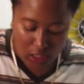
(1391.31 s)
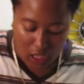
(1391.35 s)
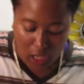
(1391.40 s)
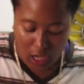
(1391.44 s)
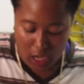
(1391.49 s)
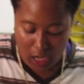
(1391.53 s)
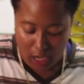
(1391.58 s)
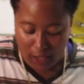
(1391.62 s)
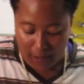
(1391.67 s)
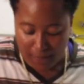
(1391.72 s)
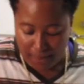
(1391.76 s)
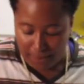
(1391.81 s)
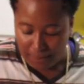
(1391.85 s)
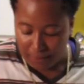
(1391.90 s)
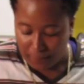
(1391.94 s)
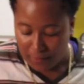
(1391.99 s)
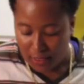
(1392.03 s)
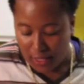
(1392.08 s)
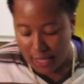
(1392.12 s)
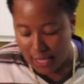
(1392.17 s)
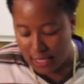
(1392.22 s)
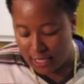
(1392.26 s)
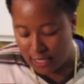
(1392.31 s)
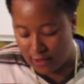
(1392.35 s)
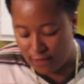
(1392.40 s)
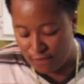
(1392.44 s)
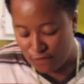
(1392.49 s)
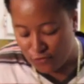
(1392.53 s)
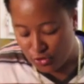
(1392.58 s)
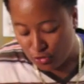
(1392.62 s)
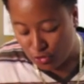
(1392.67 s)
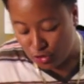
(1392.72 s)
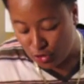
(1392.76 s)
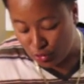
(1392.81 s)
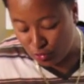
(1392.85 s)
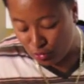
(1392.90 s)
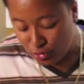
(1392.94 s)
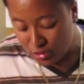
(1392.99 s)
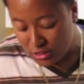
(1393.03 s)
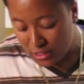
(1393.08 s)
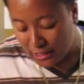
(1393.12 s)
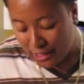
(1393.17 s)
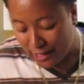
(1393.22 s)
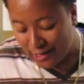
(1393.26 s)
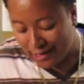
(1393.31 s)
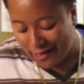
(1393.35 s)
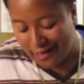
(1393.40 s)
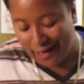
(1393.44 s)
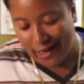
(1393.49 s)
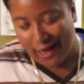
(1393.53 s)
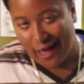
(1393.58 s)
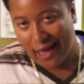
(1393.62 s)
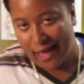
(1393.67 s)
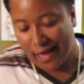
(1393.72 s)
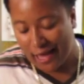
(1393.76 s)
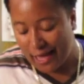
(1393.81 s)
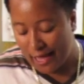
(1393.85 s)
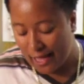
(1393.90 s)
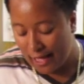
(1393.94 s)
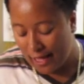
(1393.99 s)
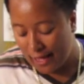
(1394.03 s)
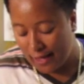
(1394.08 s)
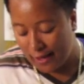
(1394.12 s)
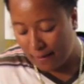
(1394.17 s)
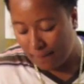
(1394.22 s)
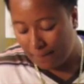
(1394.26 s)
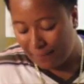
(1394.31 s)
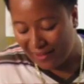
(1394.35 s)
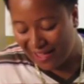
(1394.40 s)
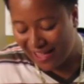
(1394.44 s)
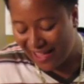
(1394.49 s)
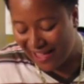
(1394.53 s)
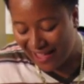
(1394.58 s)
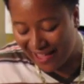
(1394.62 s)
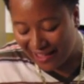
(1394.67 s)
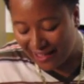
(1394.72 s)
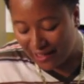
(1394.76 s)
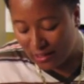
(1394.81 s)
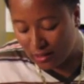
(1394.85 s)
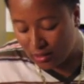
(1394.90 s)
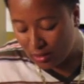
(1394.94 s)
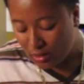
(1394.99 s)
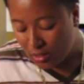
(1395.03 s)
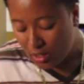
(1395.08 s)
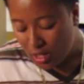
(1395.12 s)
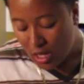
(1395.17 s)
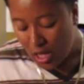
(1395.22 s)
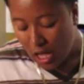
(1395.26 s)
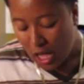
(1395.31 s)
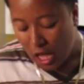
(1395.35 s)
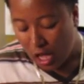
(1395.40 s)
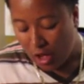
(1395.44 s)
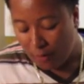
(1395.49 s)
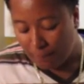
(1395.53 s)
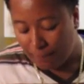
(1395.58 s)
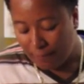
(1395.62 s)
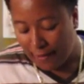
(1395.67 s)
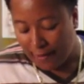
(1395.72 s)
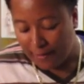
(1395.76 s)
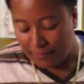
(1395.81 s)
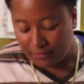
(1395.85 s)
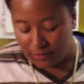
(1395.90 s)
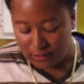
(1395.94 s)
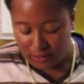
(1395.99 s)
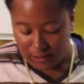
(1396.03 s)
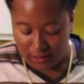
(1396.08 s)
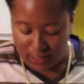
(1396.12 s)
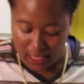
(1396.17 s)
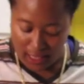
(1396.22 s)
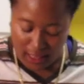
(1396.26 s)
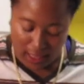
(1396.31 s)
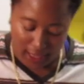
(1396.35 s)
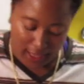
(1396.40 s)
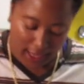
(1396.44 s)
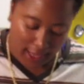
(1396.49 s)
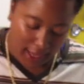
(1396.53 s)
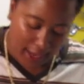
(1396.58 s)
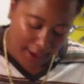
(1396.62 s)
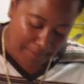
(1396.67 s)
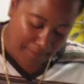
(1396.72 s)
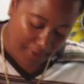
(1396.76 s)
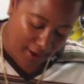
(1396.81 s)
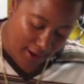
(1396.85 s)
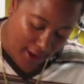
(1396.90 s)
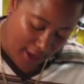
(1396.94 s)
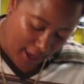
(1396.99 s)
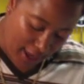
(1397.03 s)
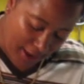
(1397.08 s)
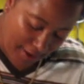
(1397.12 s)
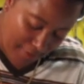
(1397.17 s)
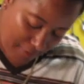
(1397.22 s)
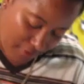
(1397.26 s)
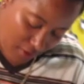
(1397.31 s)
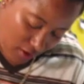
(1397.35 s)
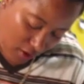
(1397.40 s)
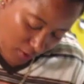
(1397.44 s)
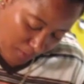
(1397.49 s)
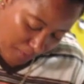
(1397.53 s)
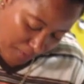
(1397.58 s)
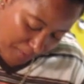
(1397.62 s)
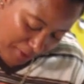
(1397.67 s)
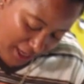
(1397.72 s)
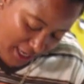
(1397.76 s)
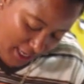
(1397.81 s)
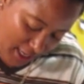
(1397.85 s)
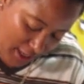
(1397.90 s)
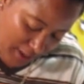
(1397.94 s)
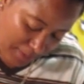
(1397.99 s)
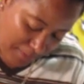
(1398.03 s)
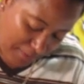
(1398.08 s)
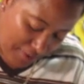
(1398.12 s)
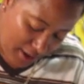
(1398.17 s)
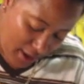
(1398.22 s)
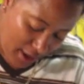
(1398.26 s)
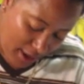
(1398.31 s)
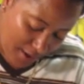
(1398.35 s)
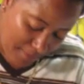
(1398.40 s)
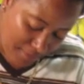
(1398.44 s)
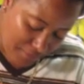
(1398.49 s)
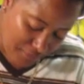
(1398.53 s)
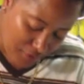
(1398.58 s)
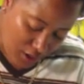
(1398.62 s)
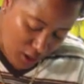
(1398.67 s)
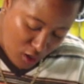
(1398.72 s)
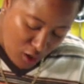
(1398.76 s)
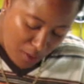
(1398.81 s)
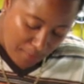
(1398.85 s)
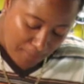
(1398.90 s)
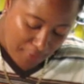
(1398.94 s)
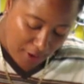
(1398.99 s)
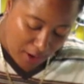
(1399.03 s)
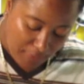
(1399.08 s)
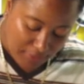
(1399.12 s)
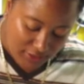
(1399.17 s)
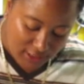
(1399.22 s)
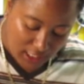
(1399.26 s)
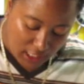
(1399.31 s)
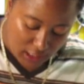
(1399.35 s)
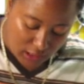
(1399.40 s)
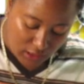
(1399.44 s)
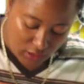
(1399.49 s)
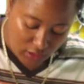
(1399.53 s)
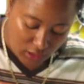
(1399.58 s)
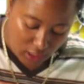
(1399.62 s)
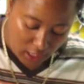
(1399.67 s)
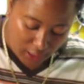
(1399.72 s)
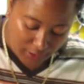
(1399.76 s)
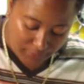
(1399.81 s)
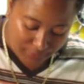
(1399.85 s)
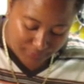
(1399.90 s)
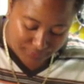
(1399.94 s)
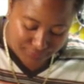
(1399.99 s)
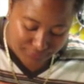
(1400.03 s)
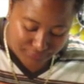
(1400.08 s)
And if you're using like a pan, I'll probably say like an 8x8 baking pan. Probably take you like